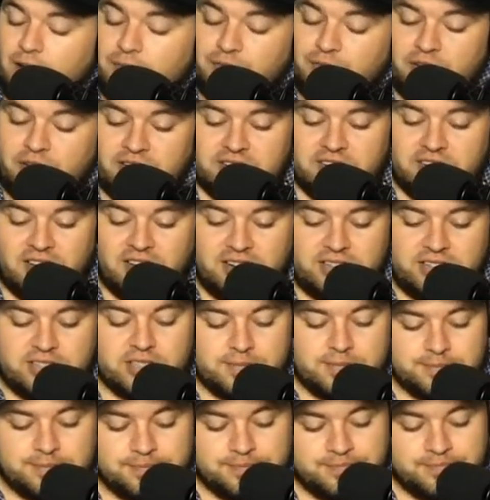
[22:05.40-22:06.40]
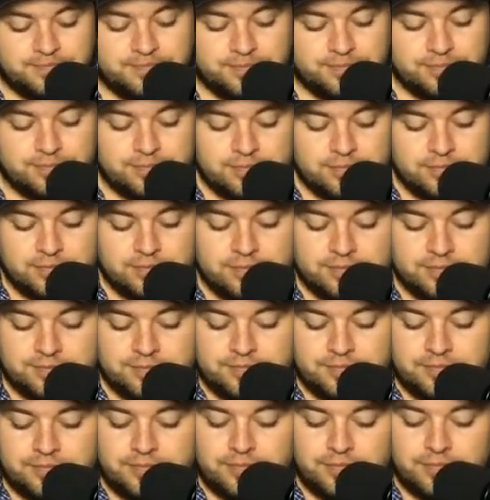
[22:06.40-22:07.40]

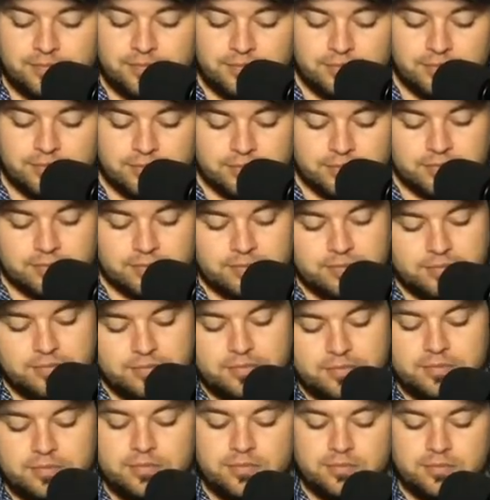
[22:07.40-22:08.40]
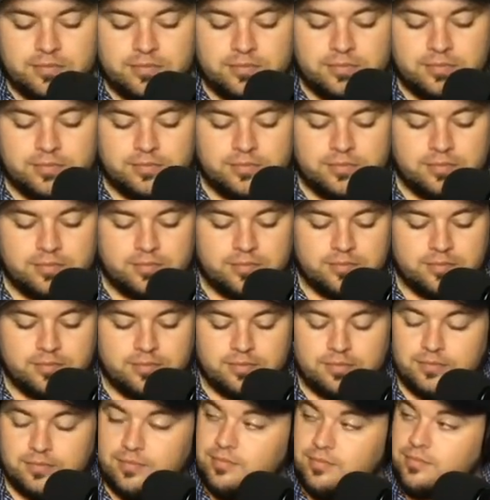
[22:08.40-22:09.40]

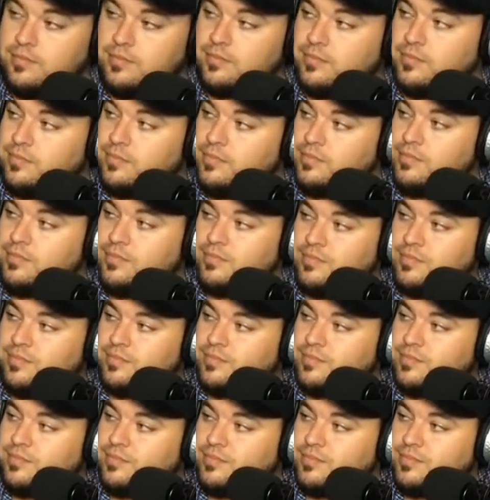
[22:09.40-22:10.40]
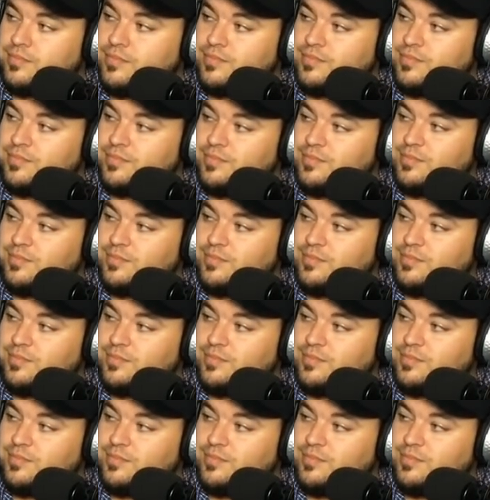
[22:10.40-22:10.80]
No words are spoken by the person on screen.